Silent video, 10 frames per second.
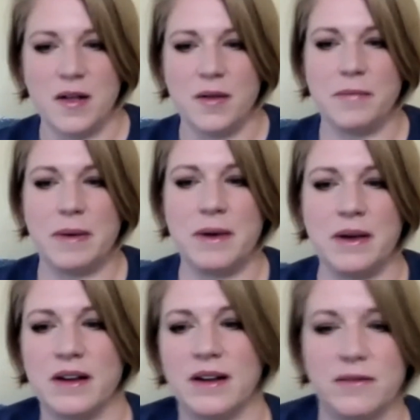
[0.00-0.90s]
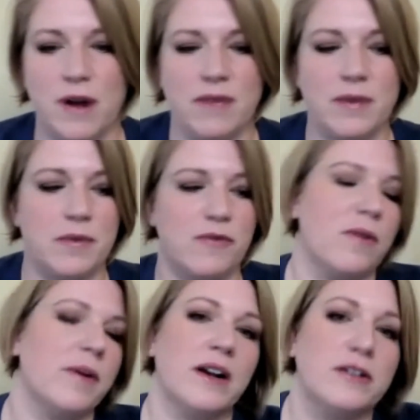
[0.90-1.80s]
Maybe, Robbie, before
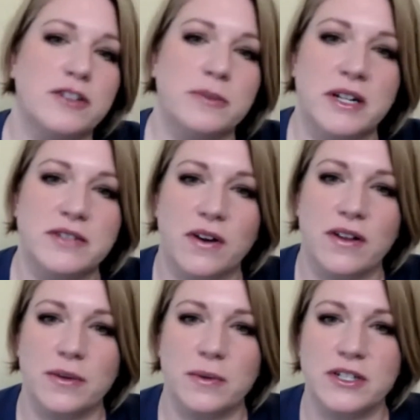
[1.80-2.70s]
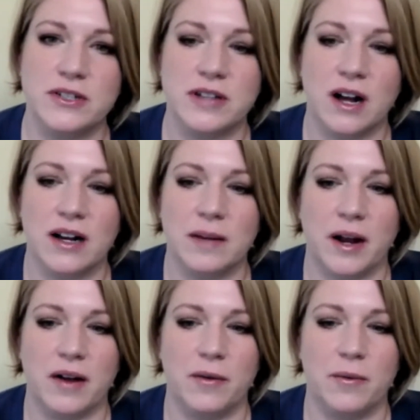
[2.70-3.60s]
we go too much farther, would you talk
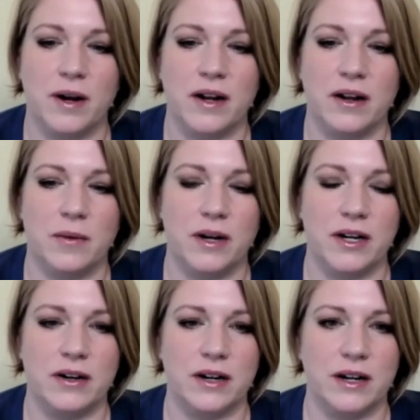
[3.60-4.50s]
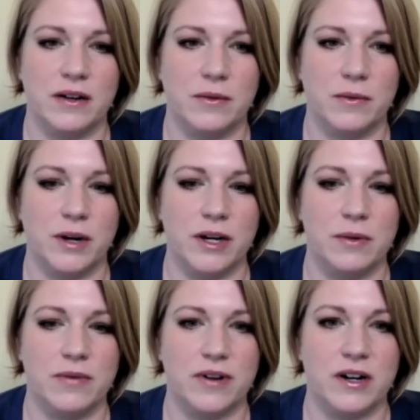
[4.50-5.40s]
about what you're
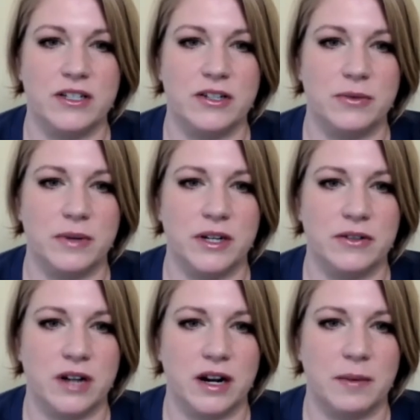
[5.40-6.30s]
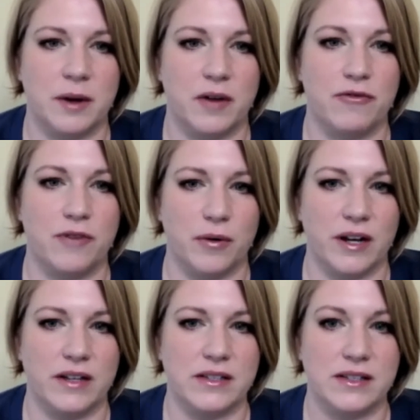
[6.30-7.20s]
referring to when you talk about
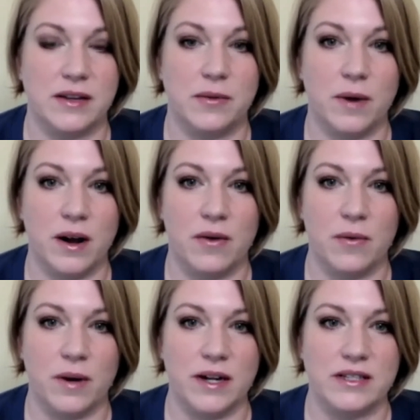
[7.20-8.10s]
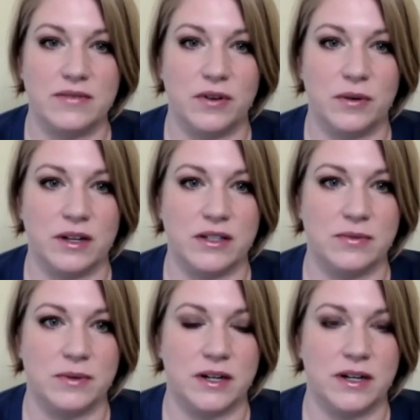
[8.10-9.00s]
focus? Like, what is focus?
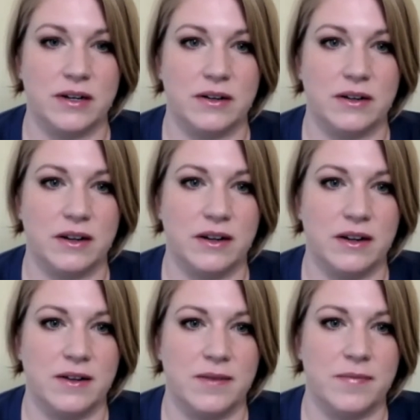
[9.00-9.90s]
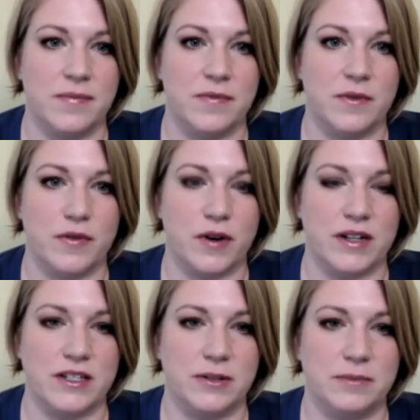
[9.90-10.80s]
What are you
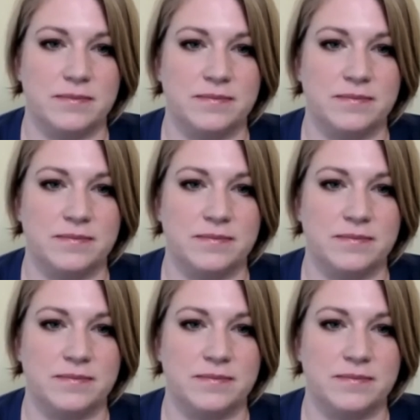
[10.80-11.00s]
referring to?